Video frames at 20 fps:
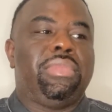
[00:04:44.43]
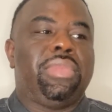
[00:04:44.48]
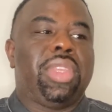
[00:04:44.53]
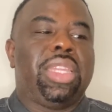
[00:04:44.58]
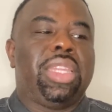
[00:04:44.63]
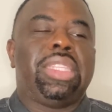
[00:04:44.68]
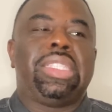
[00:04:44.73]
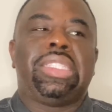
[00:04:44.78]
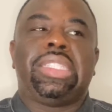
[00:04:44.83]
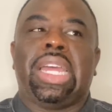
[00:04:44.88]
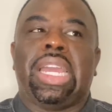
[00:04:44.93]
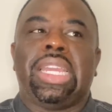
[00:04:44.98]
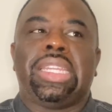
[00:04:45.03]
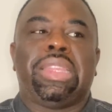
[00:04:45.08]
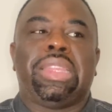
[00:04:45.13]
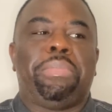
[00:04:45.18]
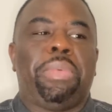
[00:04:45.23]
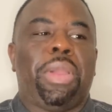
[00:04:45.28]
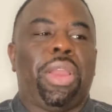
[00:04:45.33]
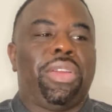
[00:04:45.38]
This is
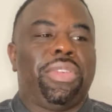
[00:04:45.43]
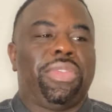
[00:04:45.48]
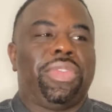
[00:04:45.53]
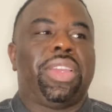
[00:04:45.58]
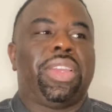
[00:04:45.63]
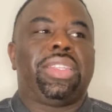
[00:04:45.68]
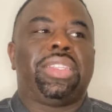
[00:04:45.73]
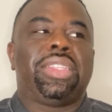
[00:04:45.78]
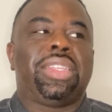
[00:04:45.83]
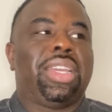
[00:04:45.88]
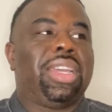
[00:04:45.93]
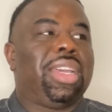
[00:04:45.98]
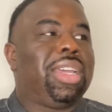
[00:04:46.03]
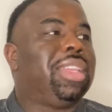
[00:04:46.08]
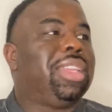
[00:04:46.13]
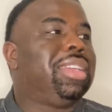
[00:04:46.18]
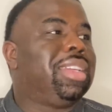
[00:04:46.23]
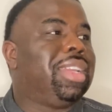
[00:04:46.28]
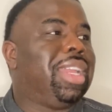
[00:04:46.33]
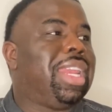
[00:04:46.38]
like the perfect
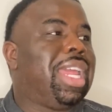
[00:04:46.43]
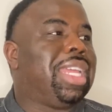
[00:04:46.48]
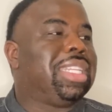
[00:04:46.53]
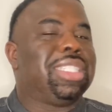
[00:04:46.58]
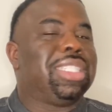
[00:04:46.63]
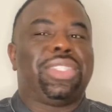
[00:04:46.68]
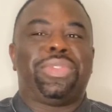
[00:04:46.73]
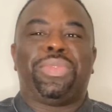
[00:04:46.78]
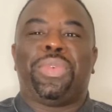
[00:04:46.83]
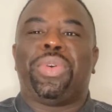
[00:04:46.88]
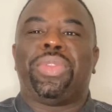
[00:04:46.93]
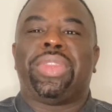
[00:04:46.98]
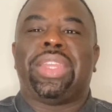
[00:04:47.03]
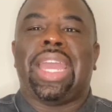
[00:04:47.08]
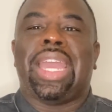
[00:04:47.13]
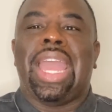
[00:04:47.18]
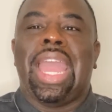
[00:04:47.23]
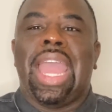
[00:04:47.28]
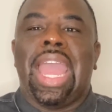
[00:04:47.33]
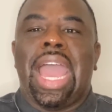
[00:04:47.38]
color. And I just want
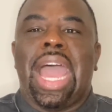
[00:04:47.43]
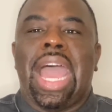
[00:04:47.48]
that